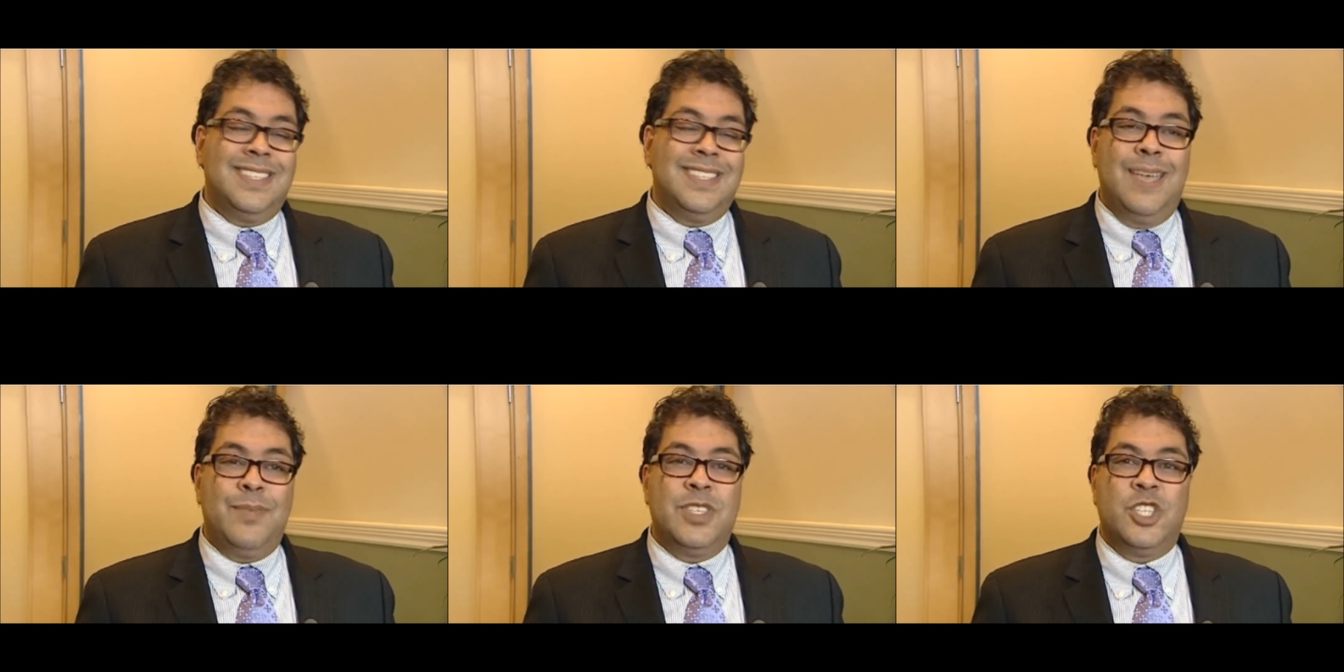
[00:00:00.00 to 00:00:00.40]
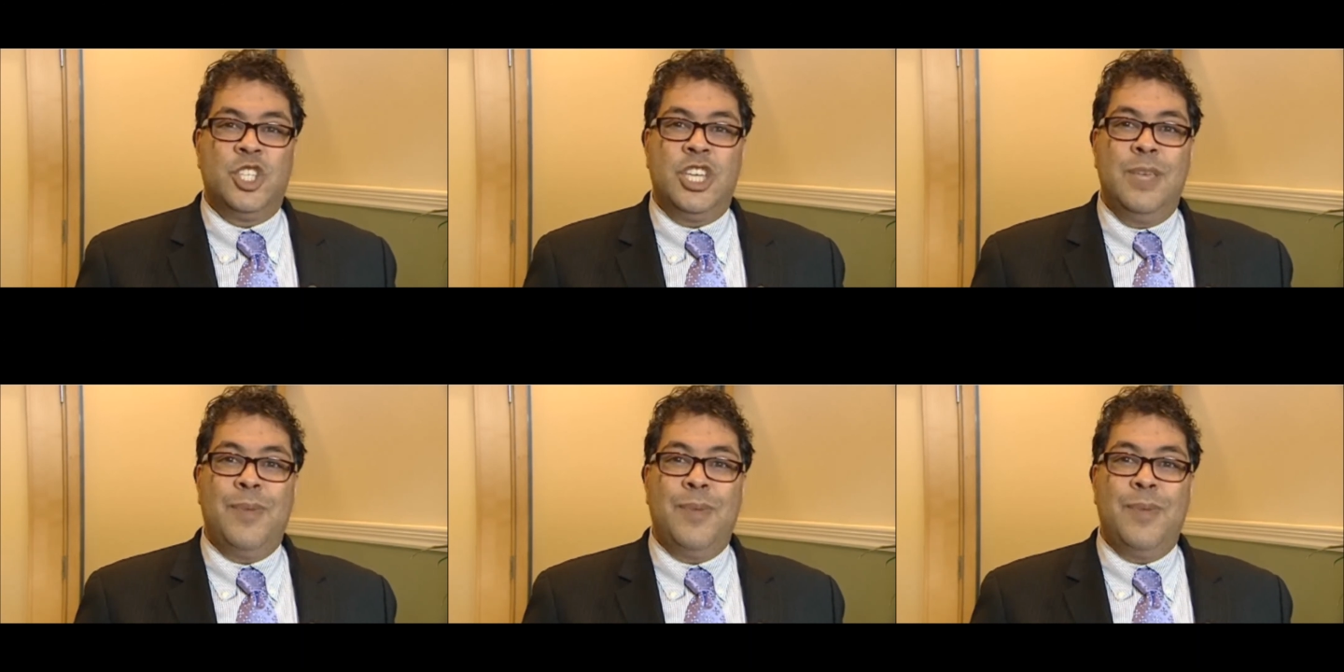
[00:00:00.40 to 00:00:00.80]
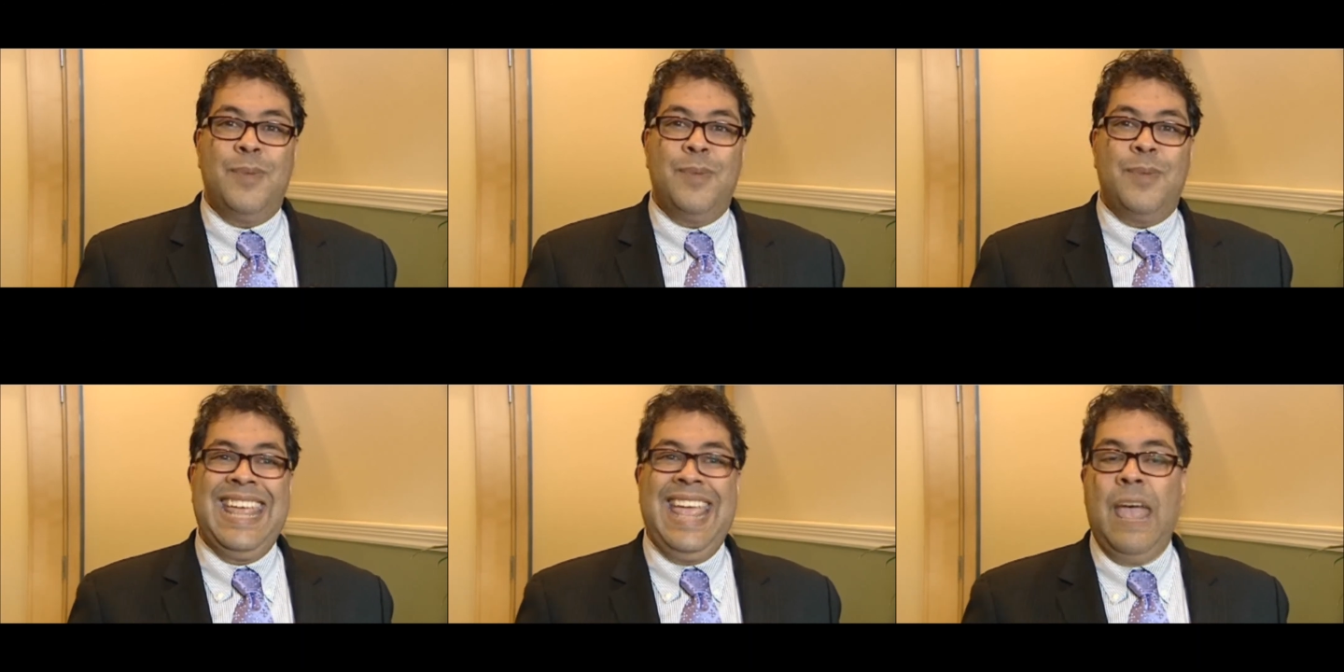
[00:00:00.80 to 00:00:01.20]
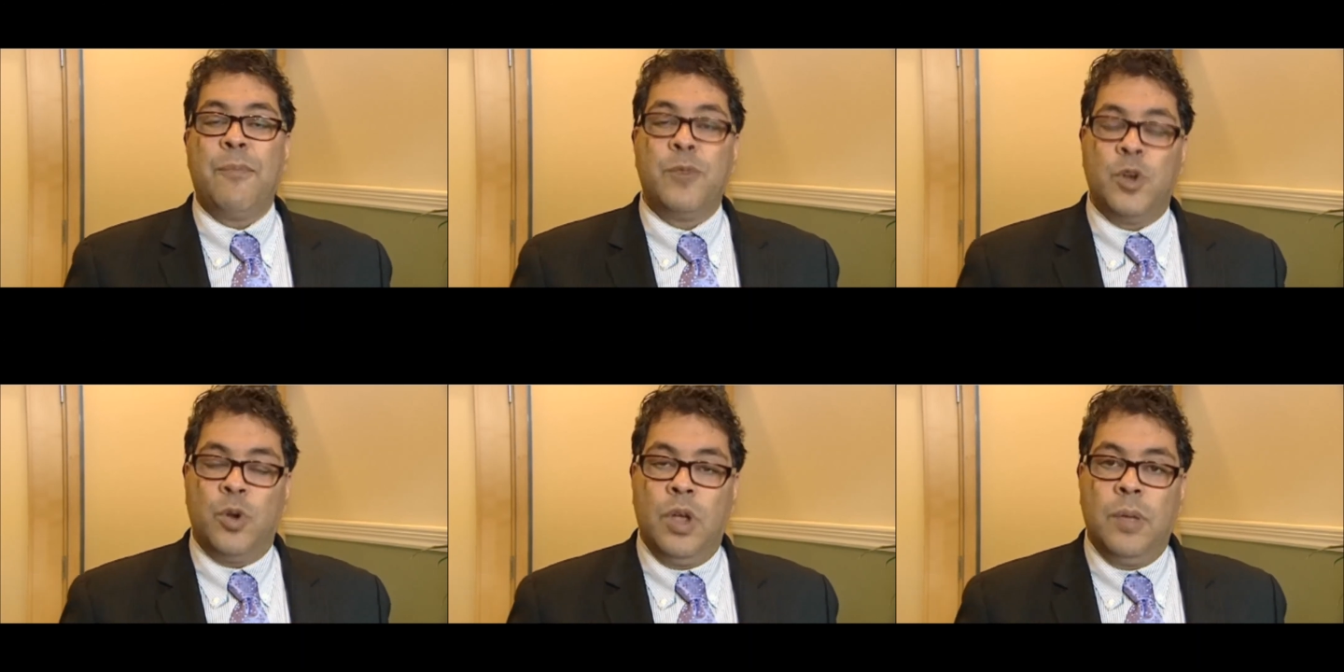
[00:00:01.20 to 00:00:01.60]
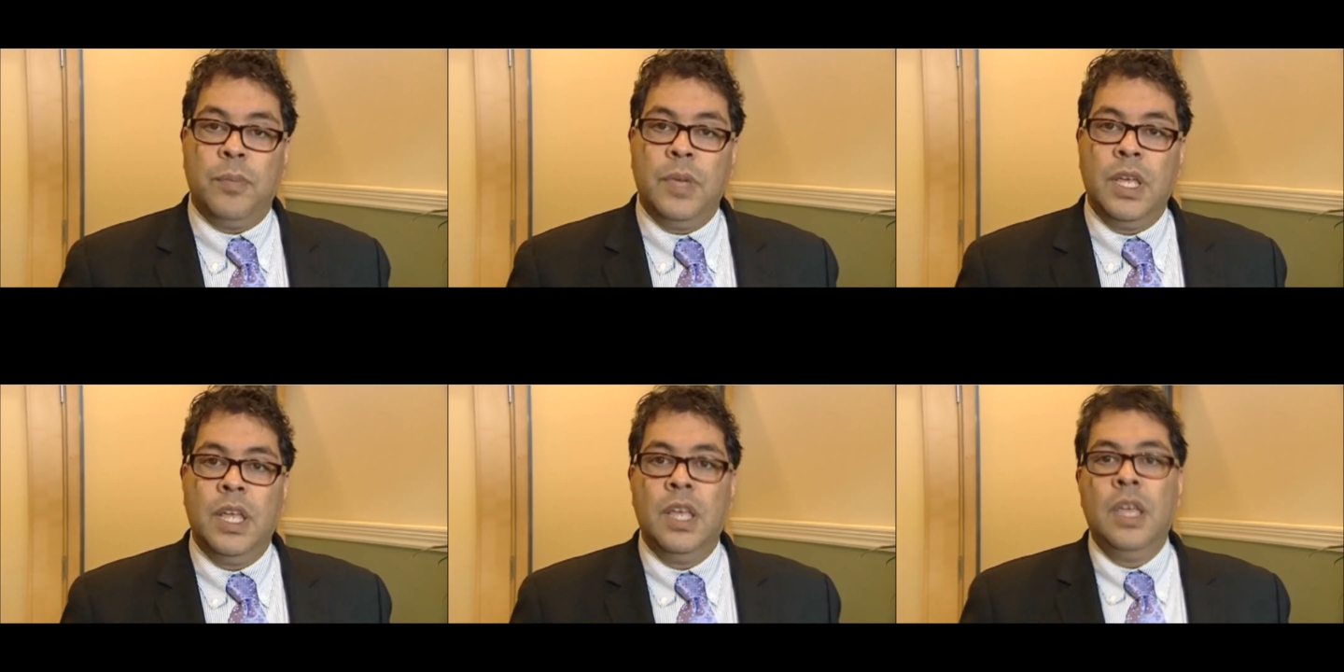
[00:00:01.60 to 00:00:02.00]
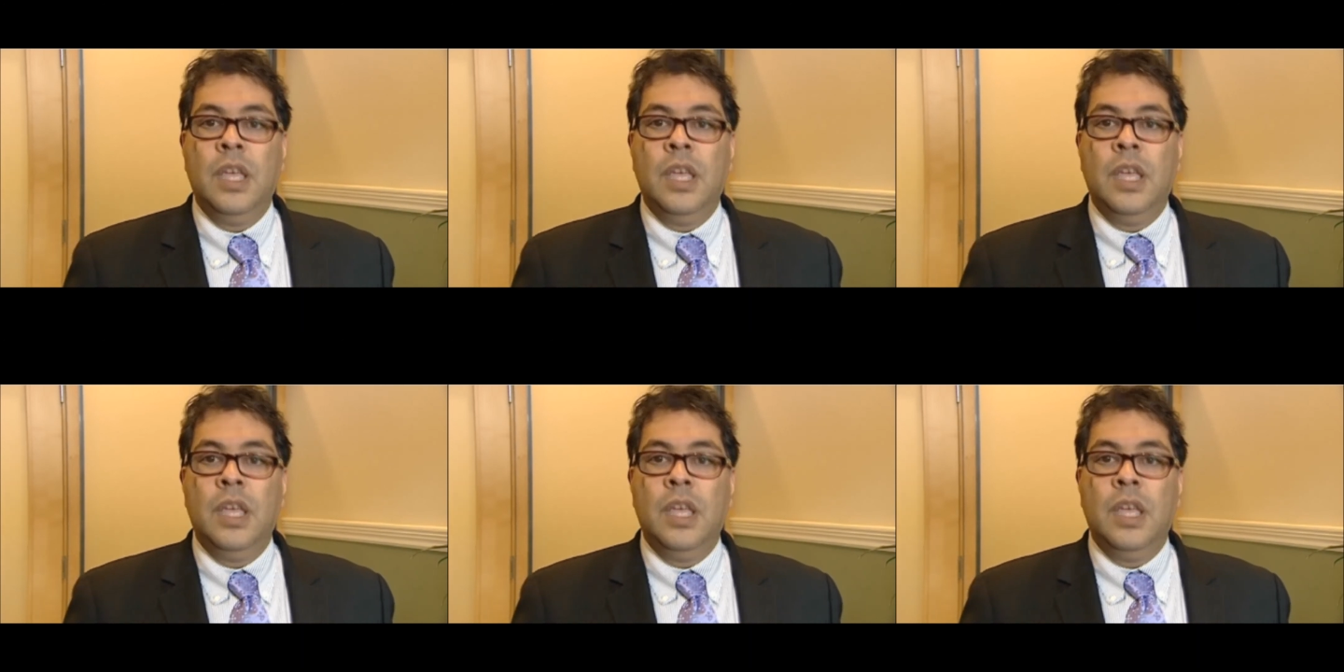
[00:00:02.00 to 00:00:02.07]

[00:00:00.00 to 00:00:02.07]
His name is Chima Nkemdarim.